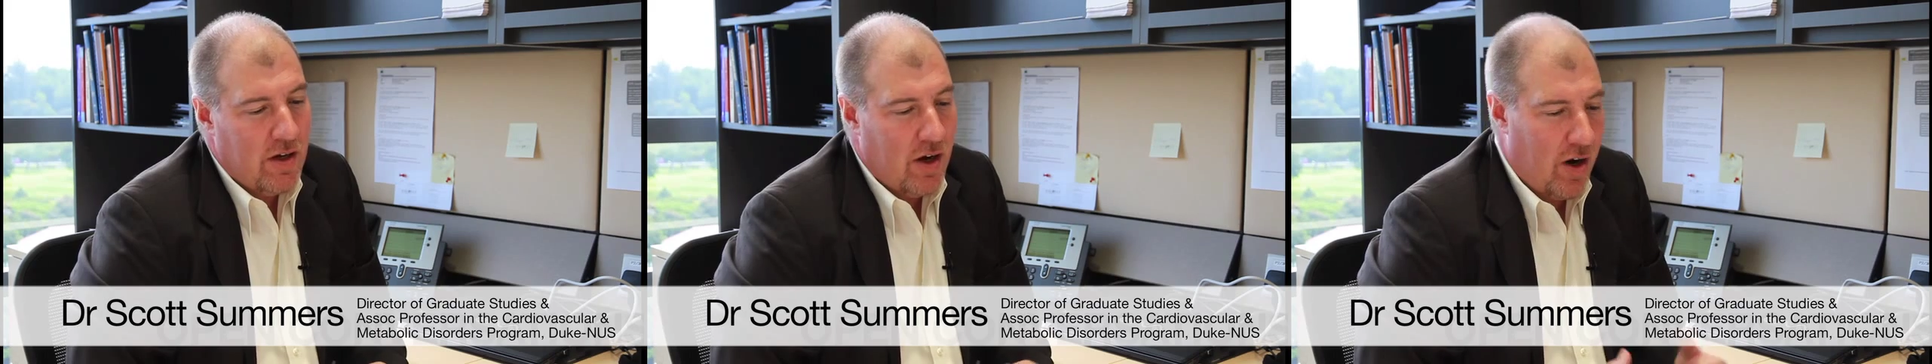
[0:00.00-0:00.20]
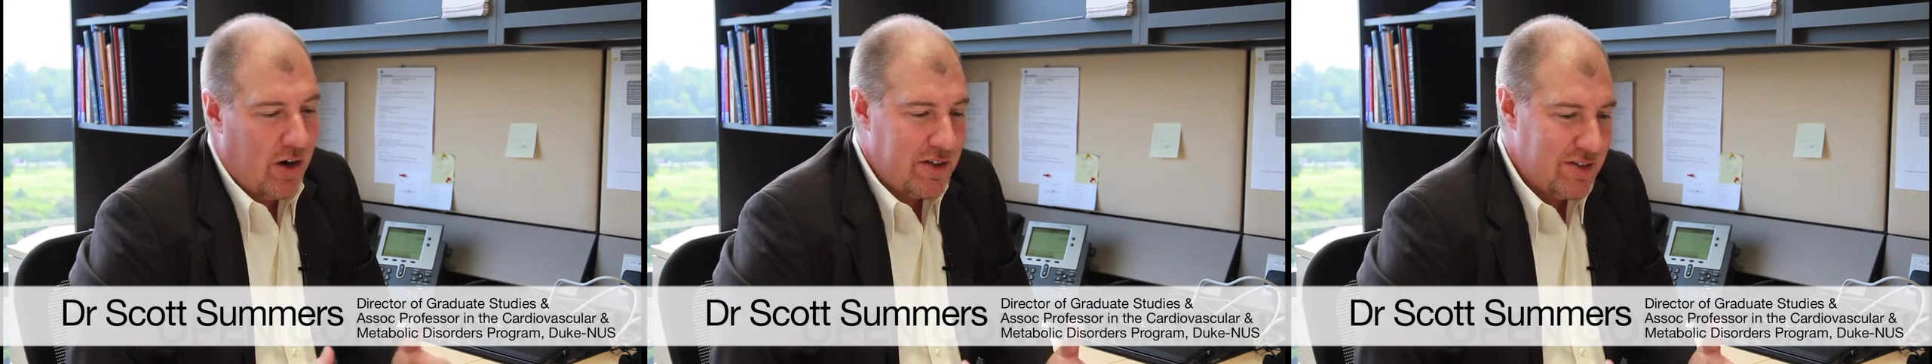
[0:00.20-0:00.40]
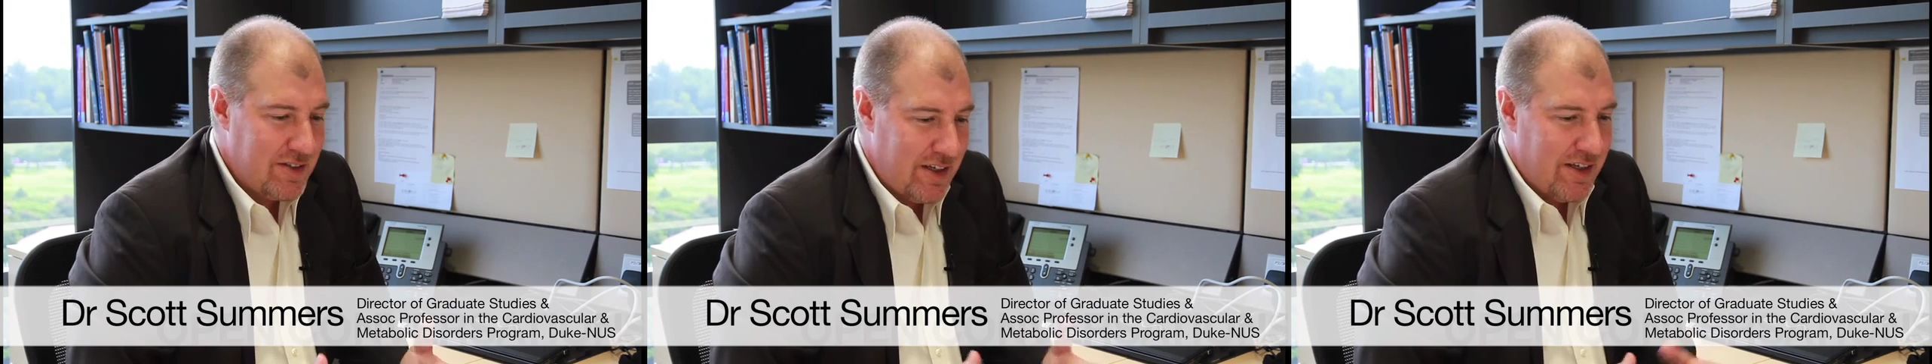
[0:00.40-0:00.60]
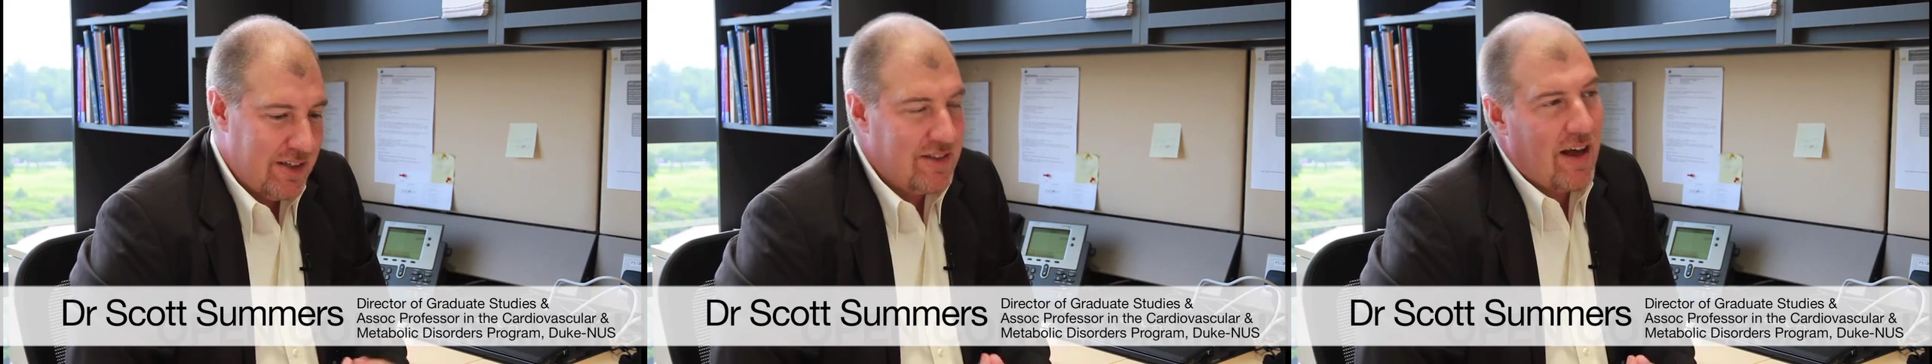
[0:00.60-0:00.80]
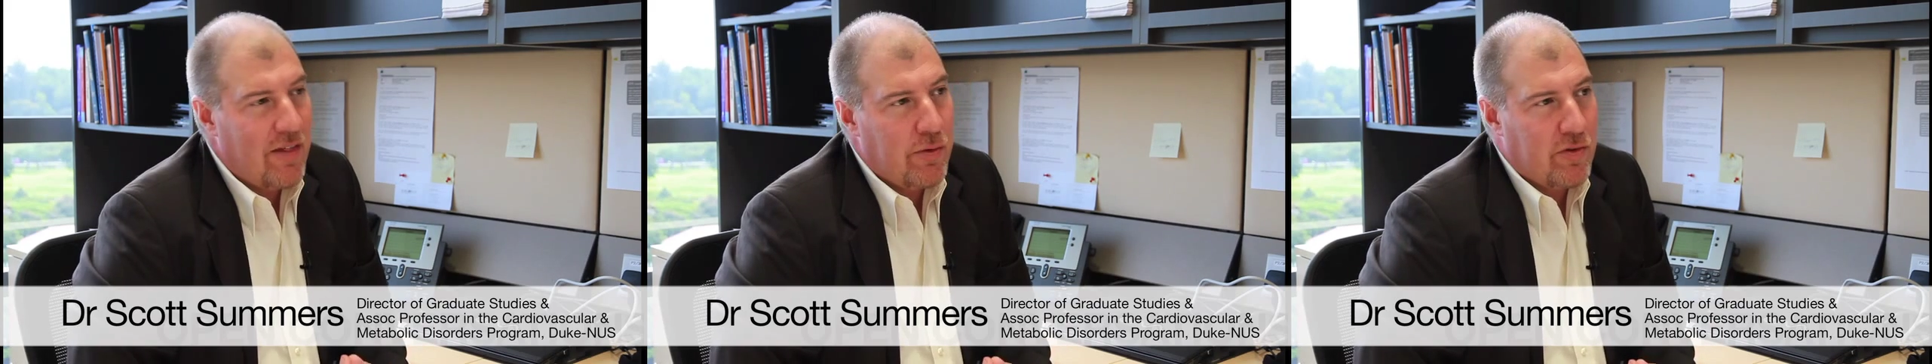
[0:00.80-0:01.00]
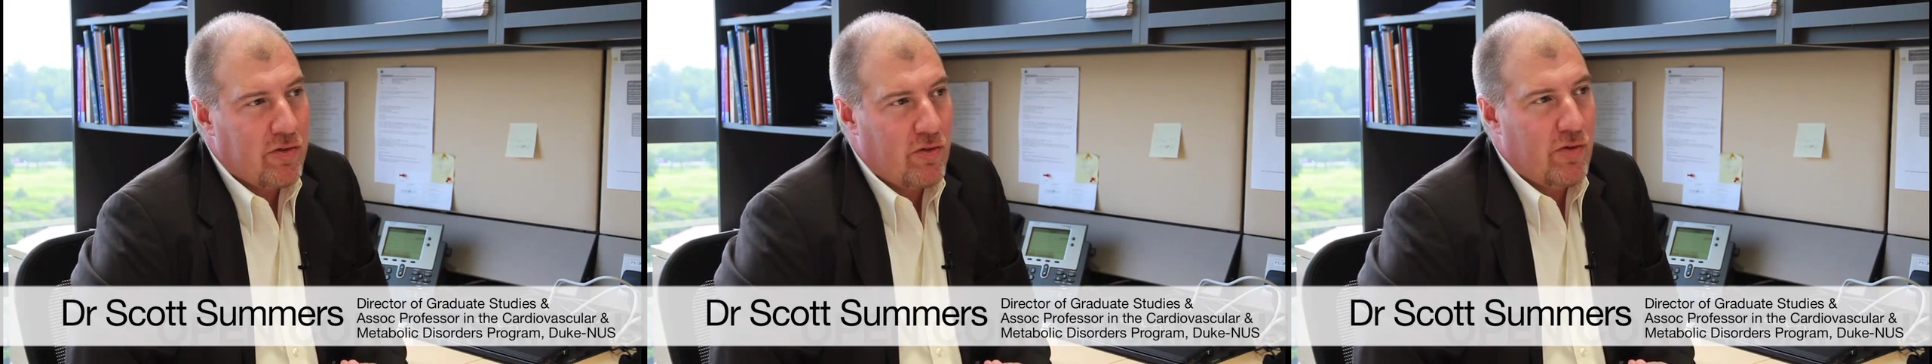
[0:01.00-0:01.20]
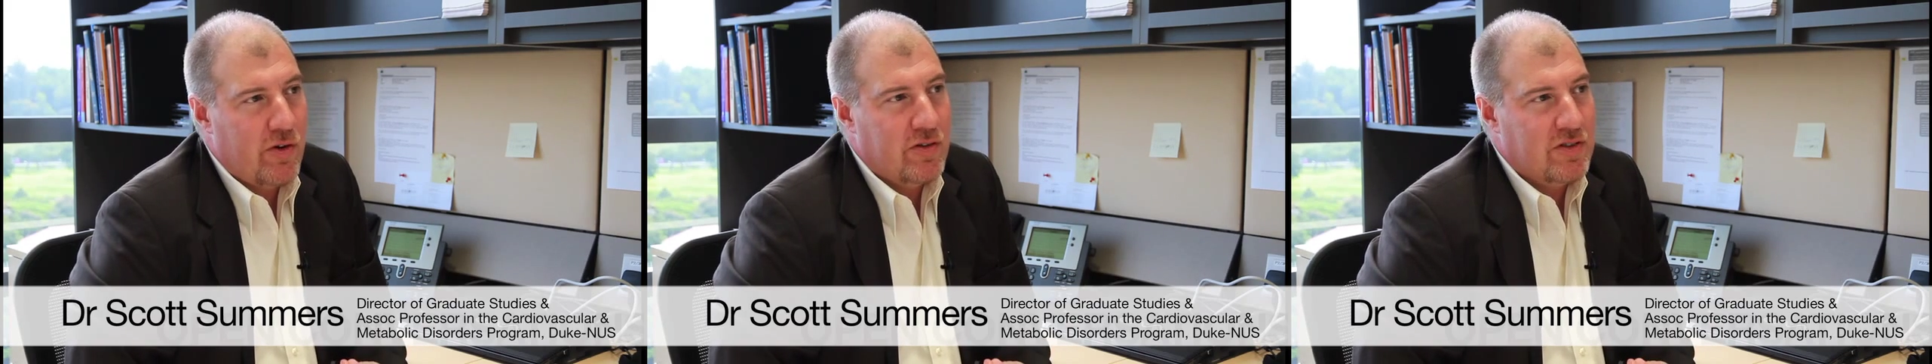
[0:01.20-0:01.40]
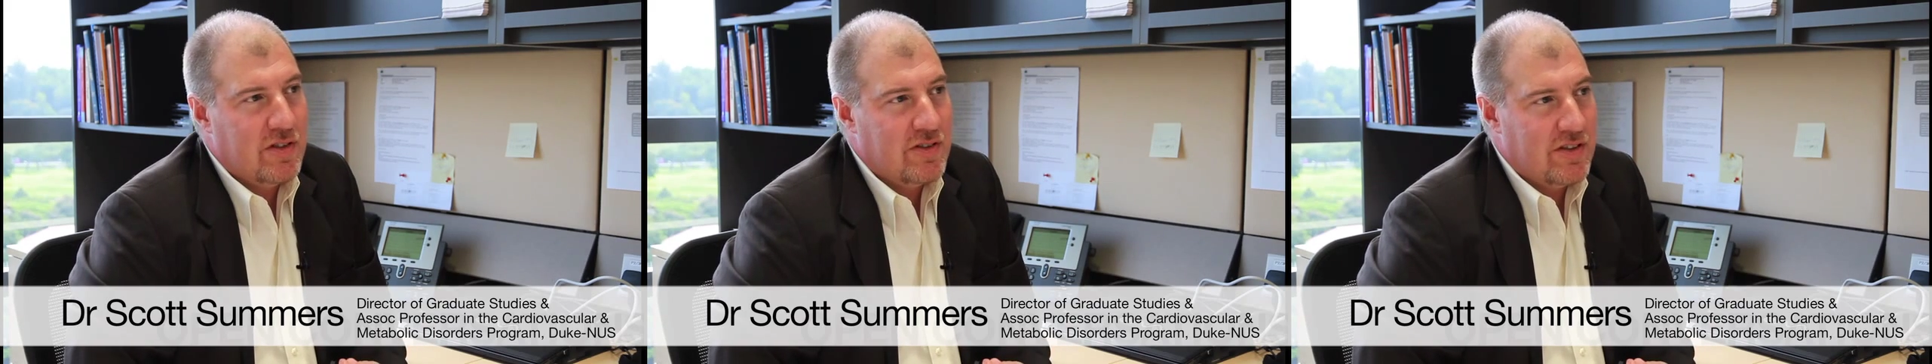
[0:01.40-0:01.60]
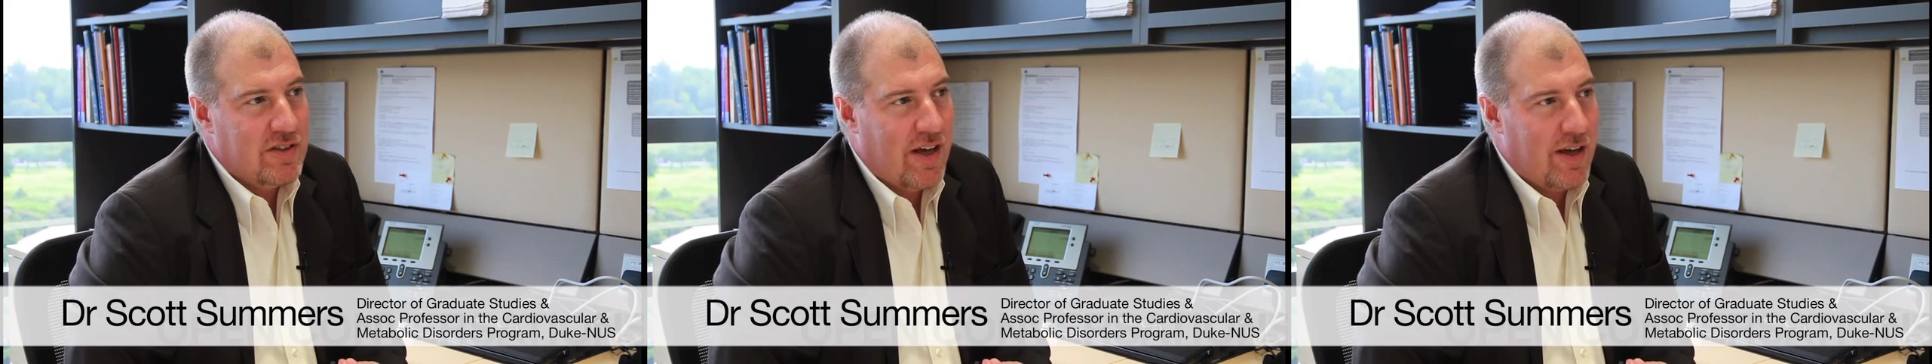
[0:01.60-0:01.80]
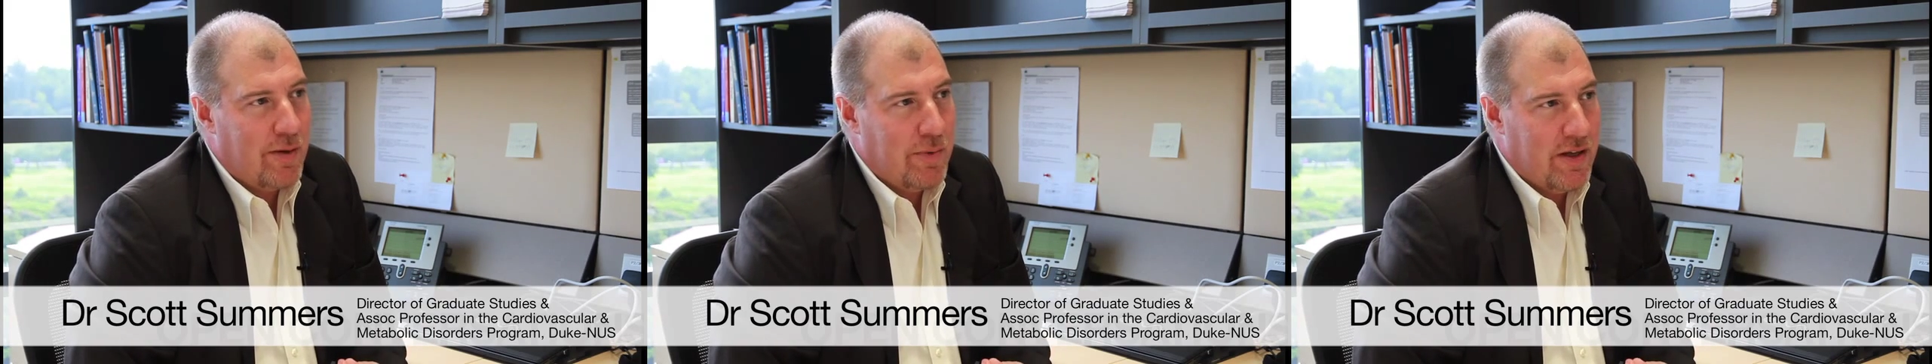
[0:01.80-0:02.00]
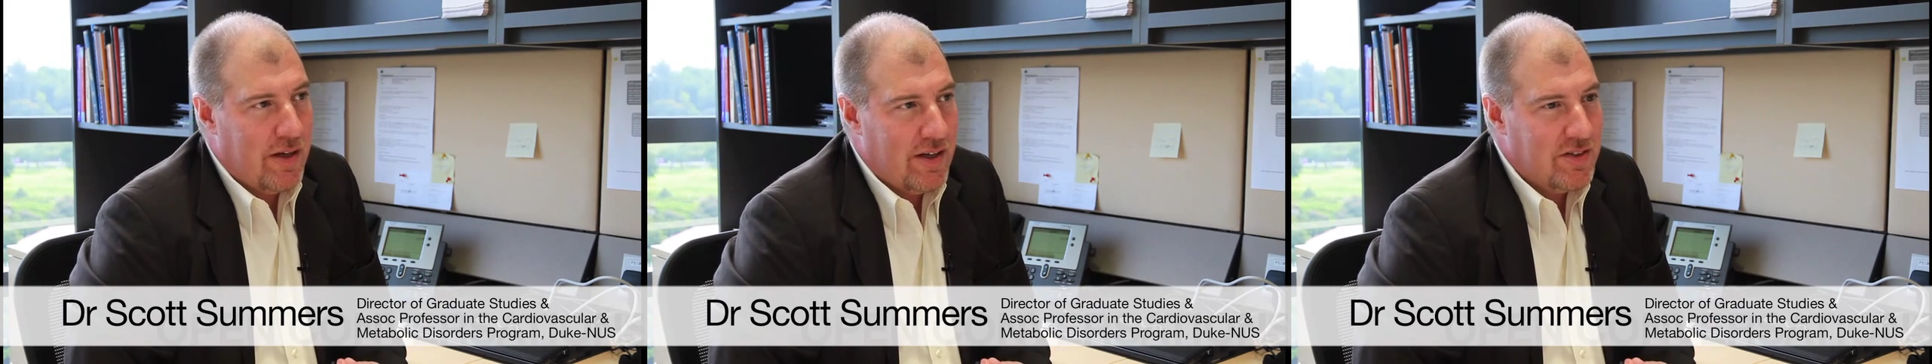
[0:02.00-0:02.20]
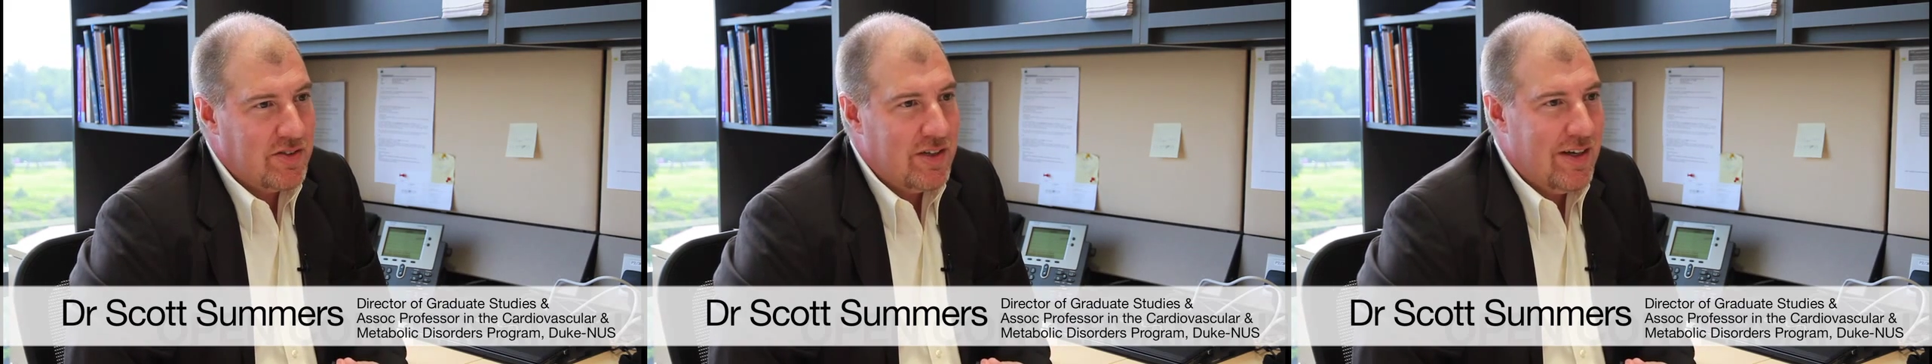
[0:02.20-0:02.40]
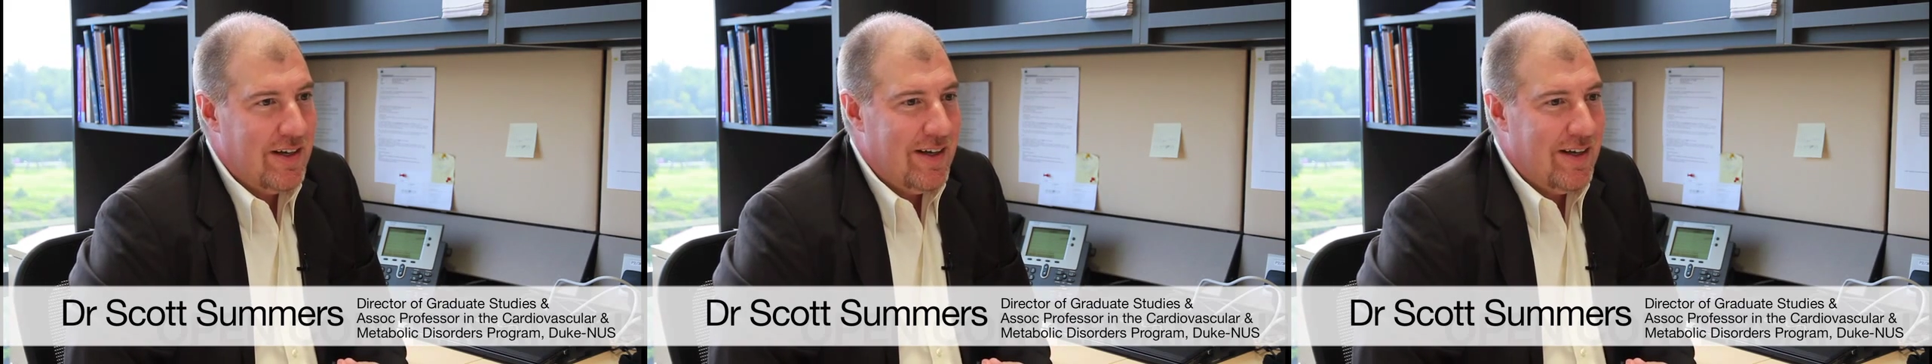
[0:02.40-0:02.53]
heart disease, atherosclerosis, and diabetes.